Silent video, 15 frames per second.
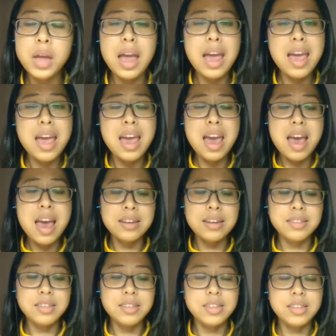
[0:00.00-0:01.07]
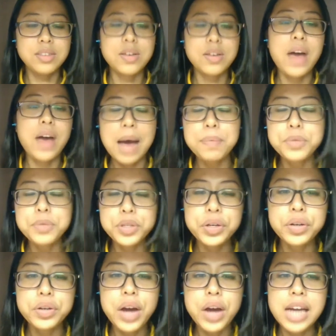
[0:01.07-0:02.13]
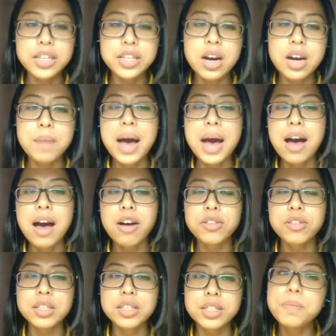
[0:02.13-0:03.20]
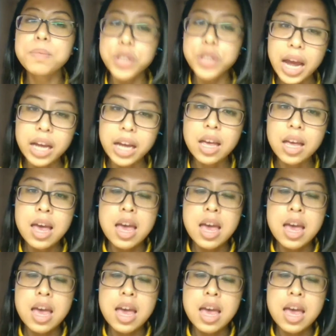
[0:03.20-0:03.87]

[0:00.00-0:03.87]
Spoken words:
And so after I talk about the subject,